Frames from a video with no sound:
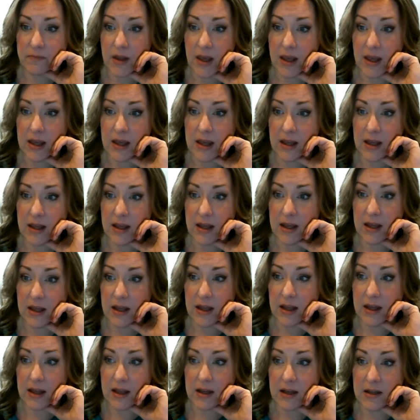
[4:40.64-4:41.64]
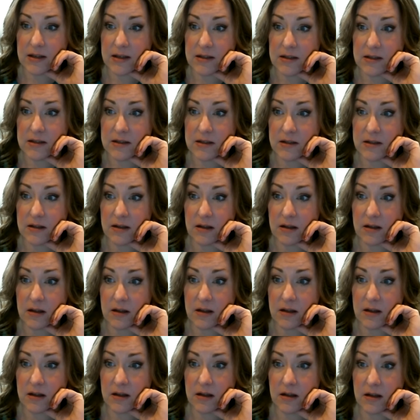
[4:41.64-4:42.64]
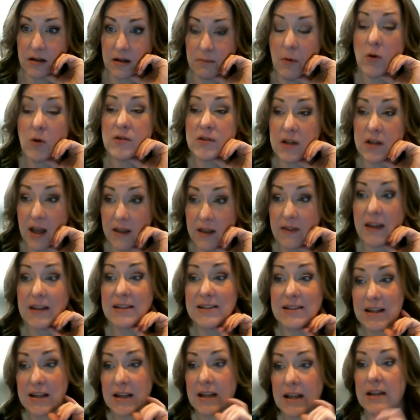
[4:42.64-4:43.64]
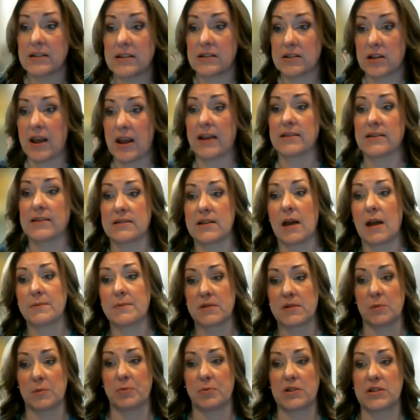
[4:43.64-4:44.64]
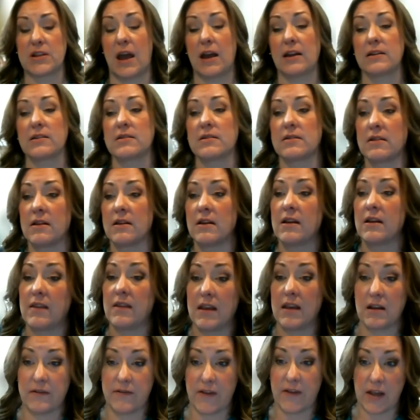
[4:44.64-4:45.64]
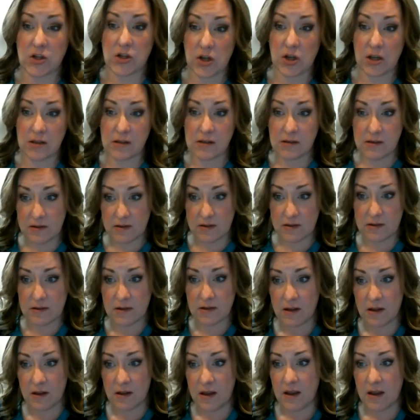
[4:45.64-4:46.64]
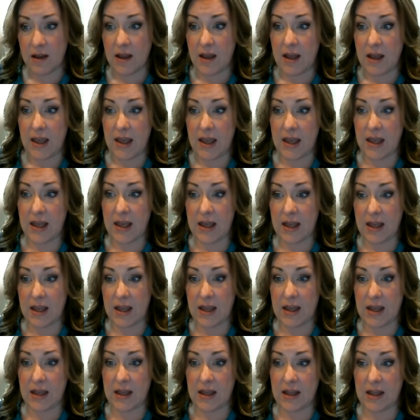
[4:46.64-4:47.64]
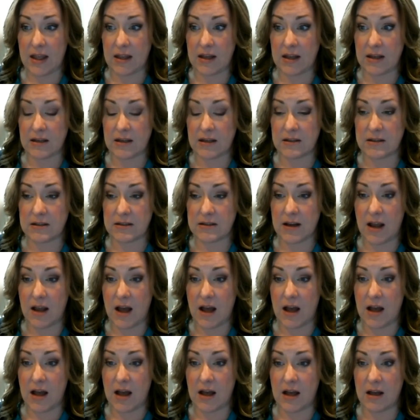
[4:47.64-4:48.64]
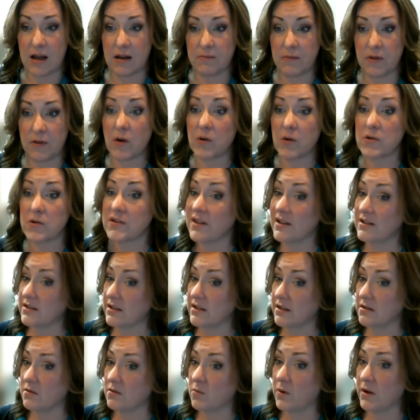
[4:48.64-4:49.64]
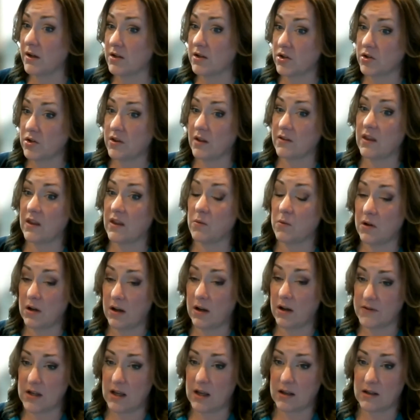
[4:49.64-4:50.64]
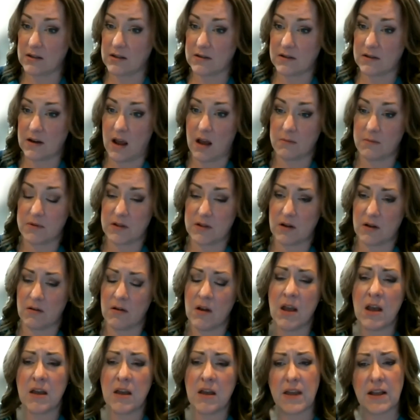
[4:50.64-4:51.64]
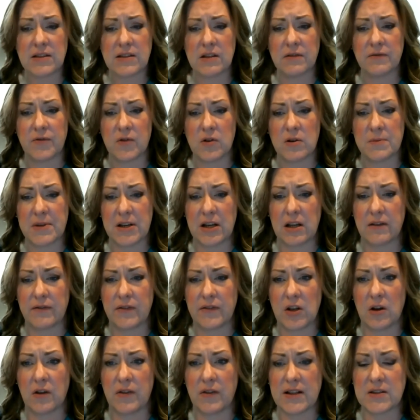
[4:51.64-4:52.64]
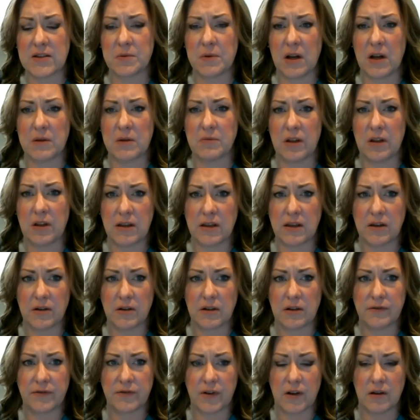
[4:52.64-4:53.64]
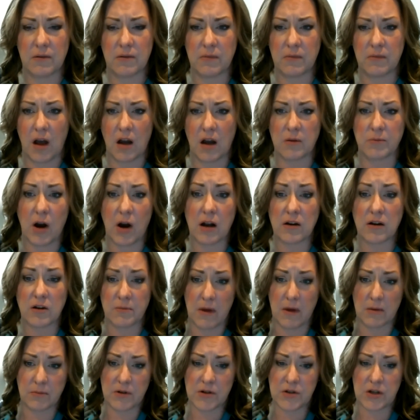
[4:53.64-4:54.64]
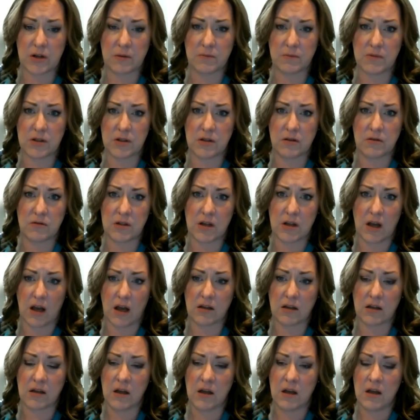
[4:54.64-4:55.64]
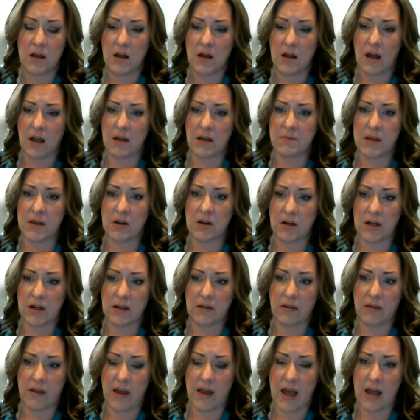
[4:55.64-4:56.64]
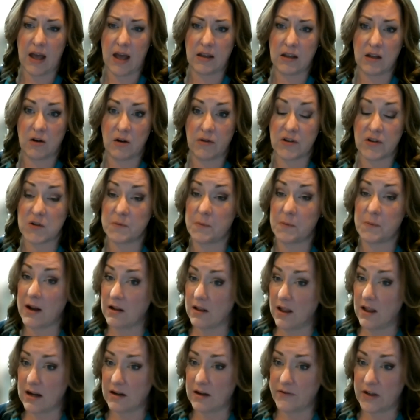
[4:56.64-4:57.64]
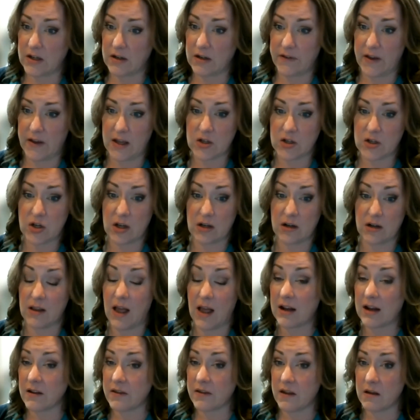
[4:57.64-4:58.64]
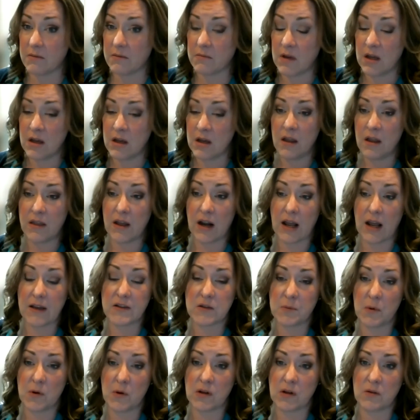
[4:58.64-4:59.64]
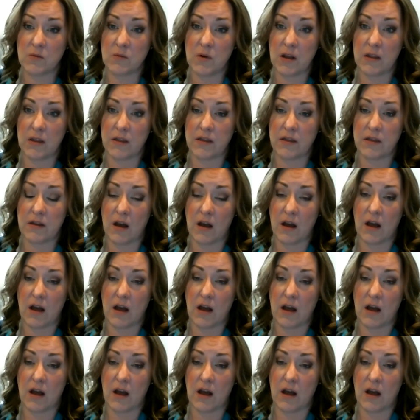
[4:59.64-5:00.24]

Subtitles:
And they did take steps to protect the innovations, and those that didn't wish that they would have taken steps. So that's informative. You know, that's what I'm really hearing from our broader membership too, Doug. I'm hearing that, there's been a lot of innovation. A lot of them that I've spoken with,